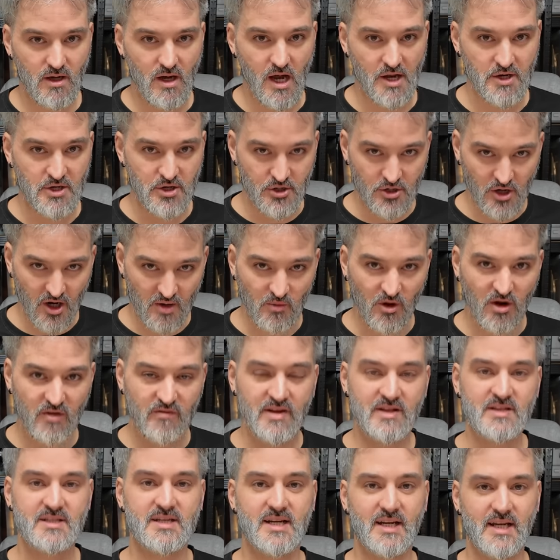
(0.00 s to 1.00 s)
and you know my
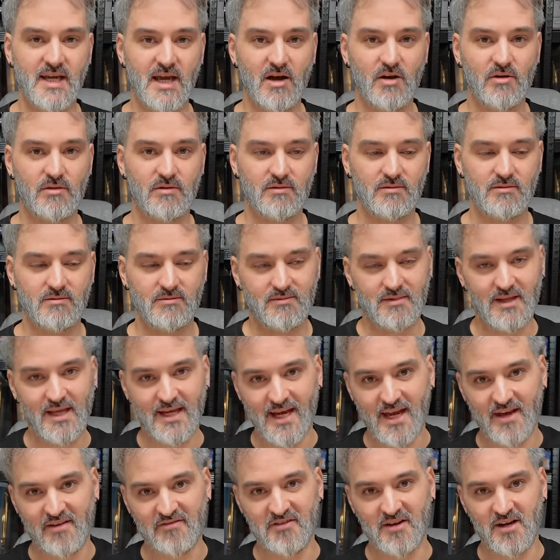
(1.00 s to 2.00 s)
Vinted account, they
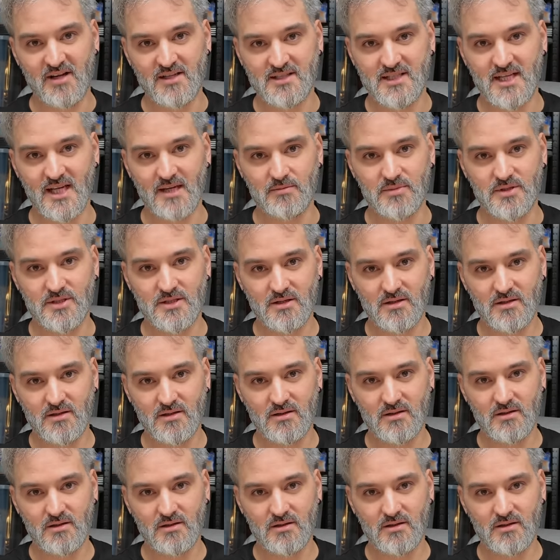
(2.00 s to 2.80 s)
get first dibs.